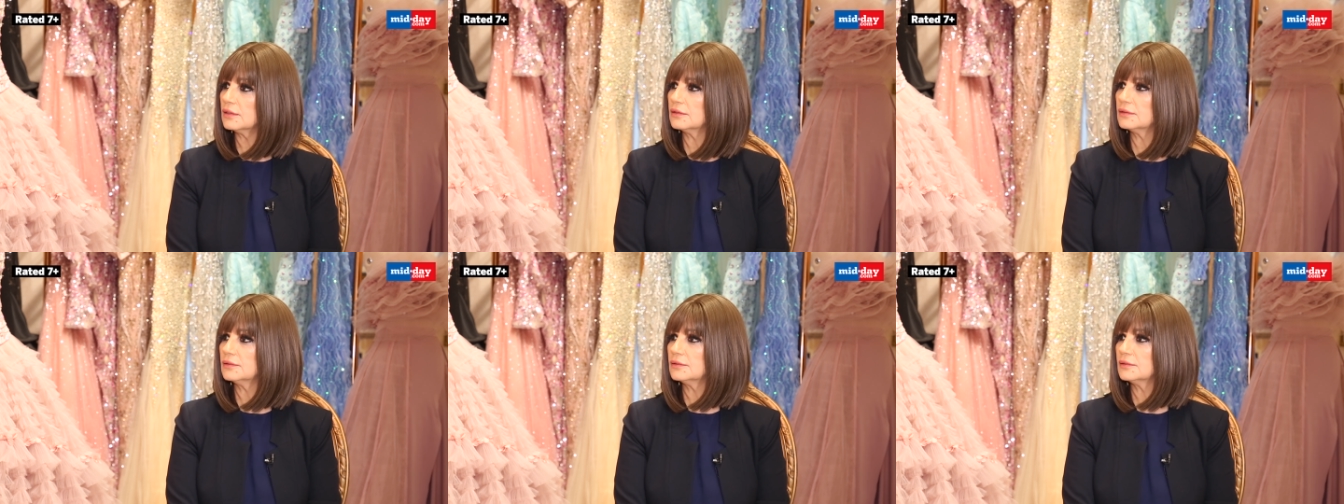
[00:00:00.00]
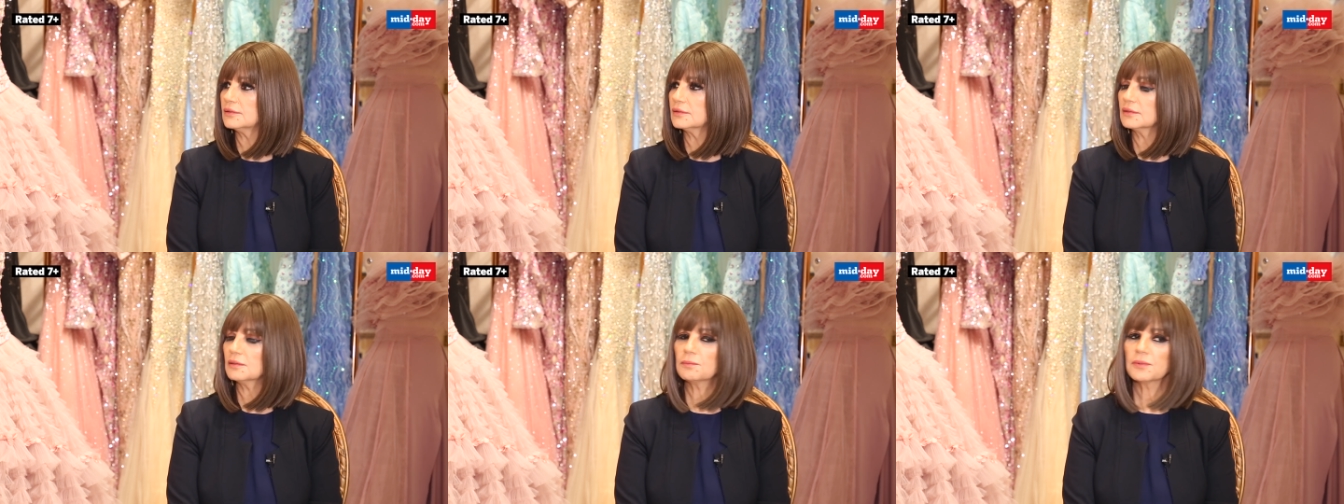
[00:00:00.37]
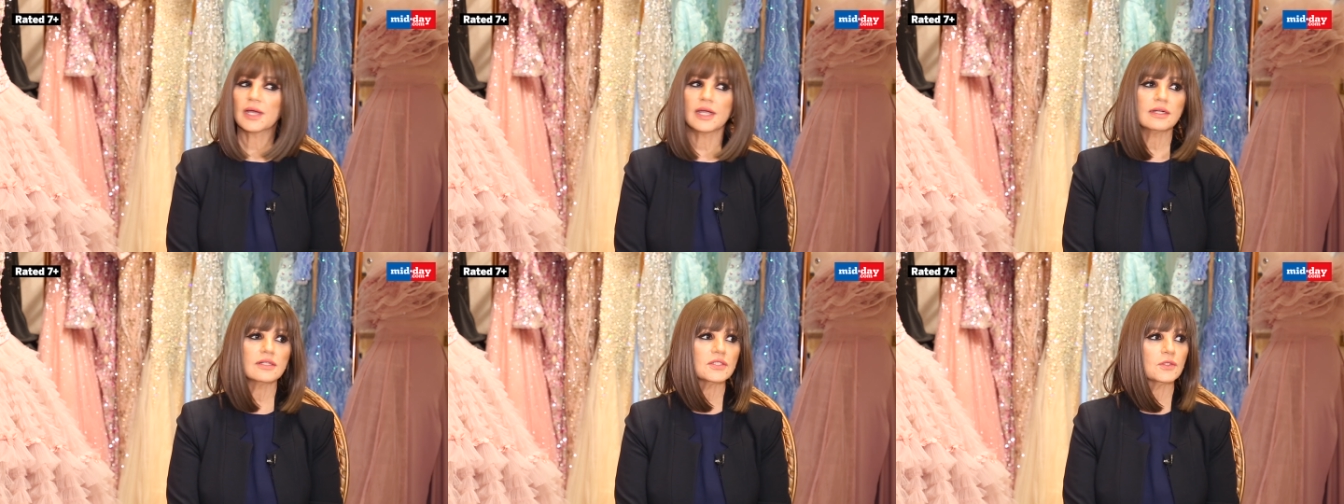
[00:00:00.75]
Mm. The
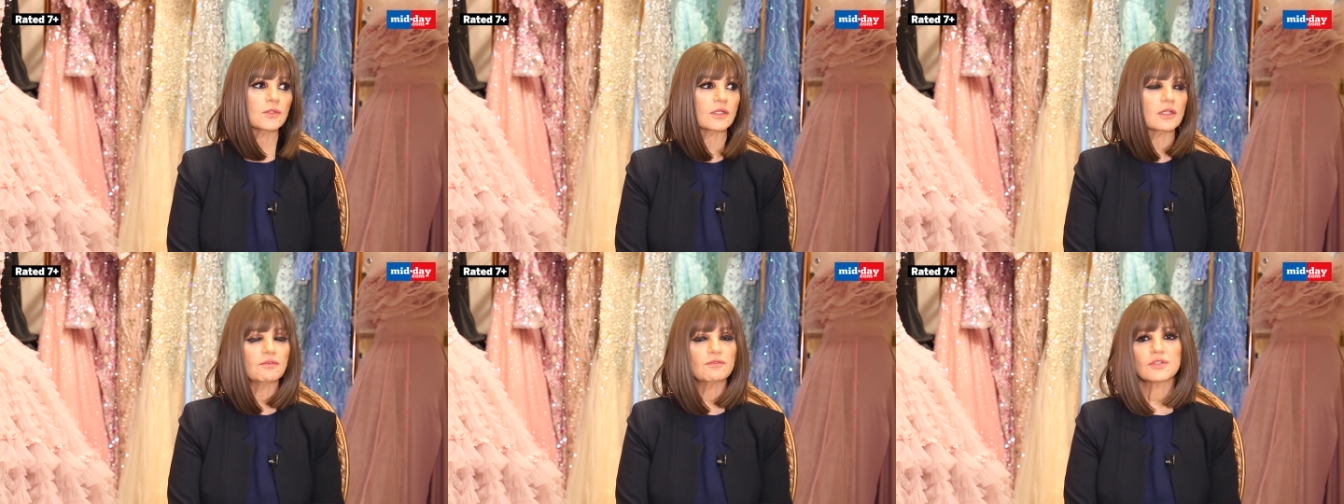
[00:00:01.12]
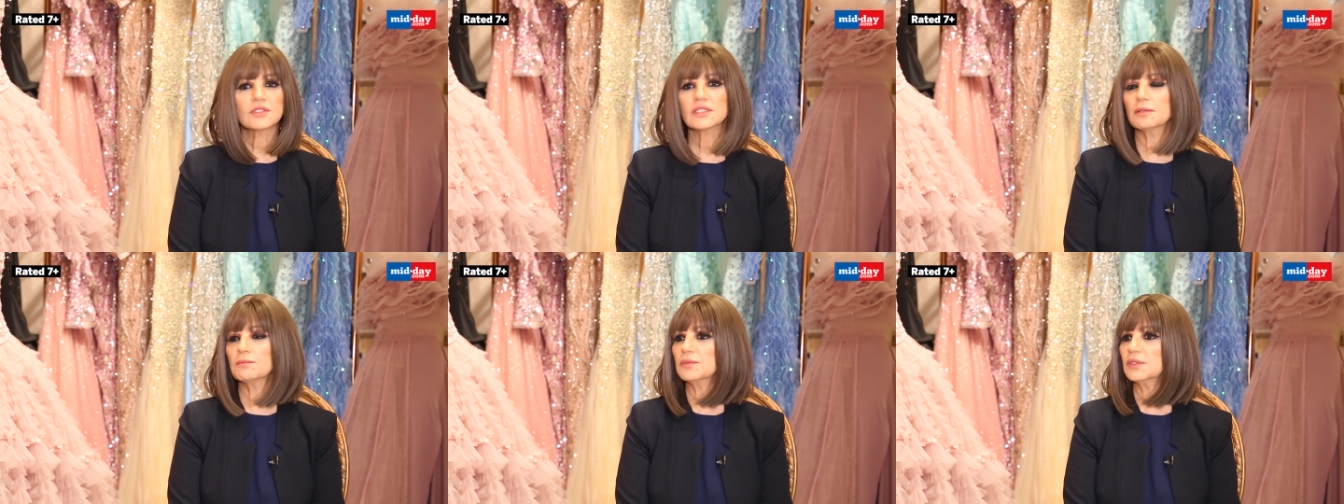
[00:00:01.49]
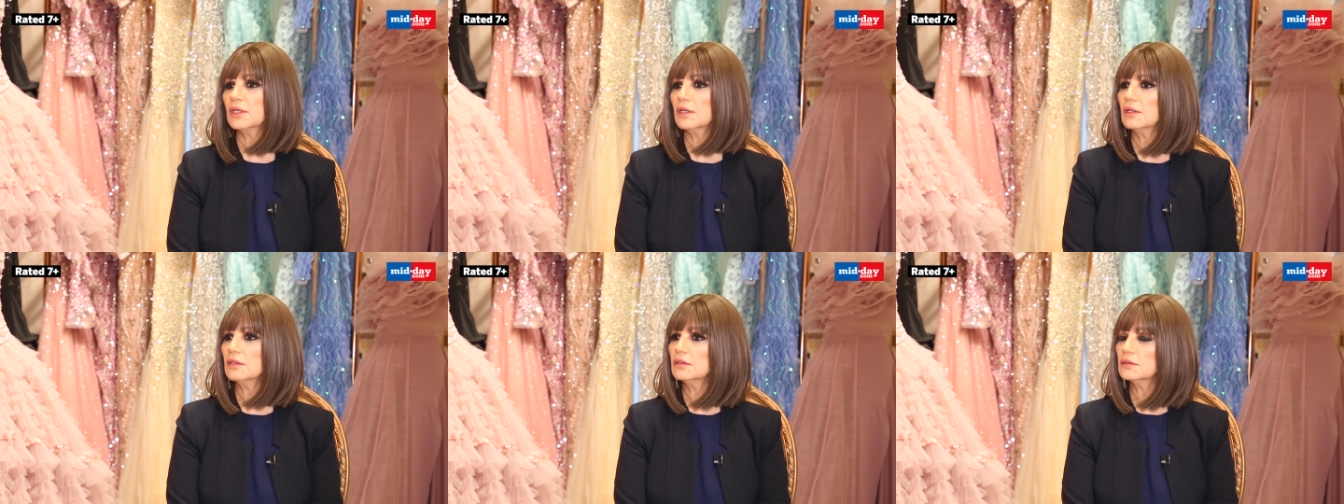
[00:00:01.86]
bride is looking for
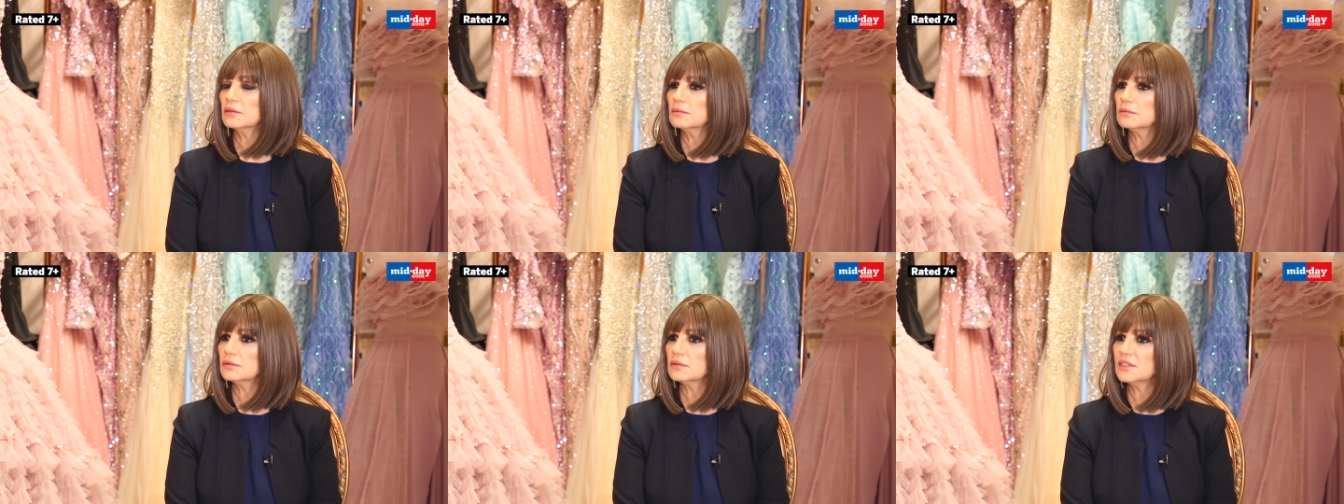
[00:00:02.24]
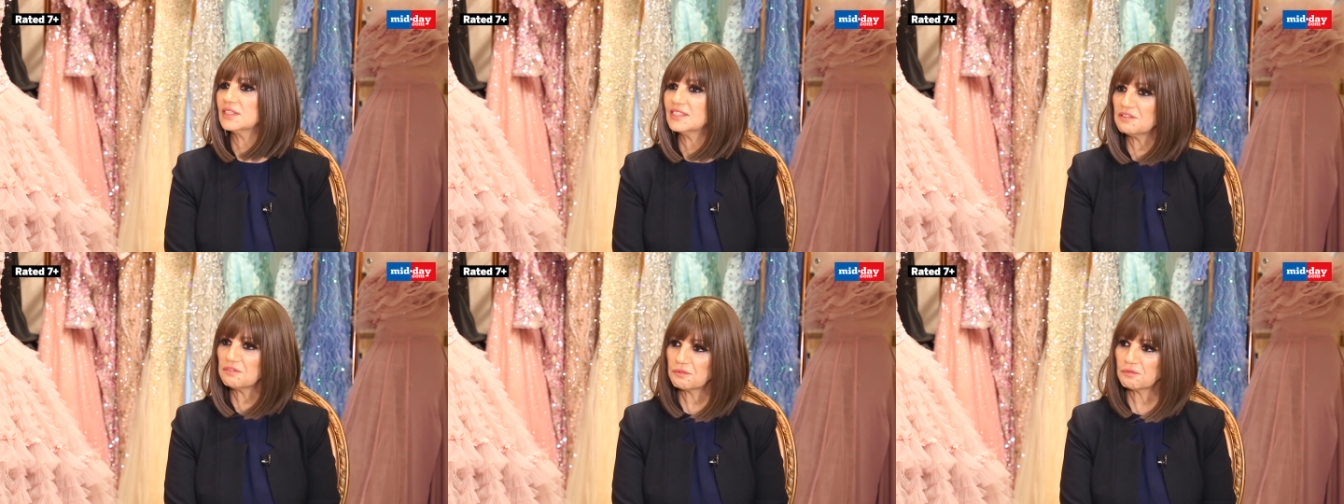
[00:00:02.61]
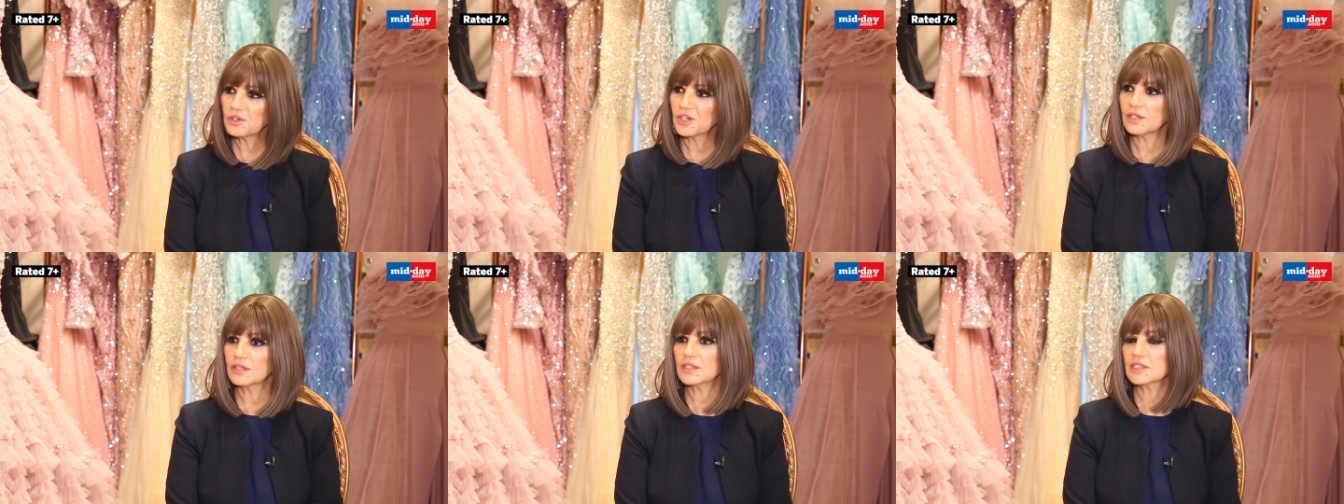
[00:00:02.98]
something
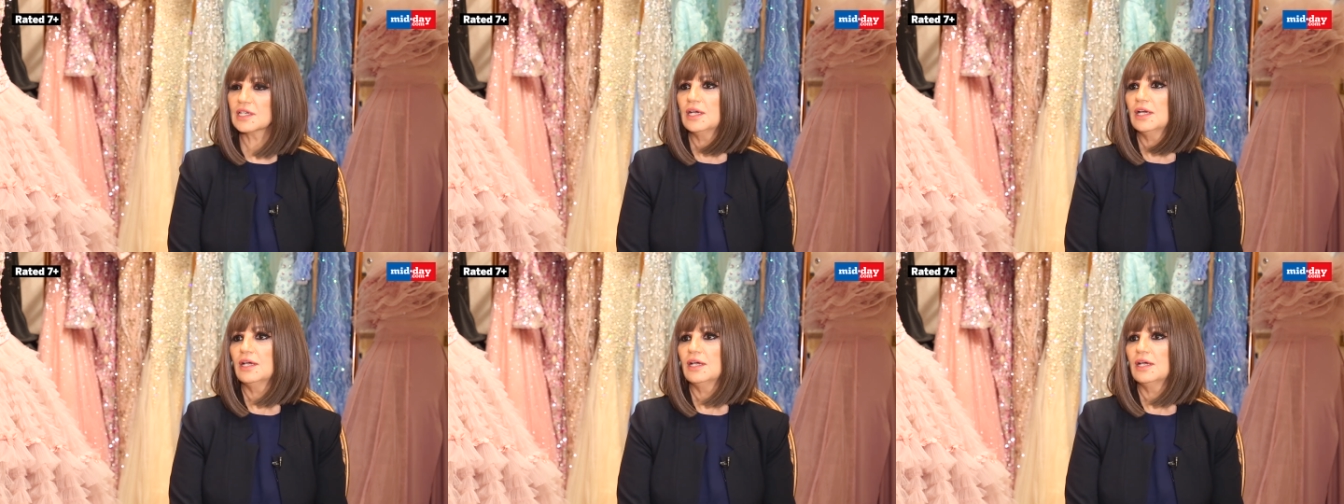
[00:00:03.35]
different.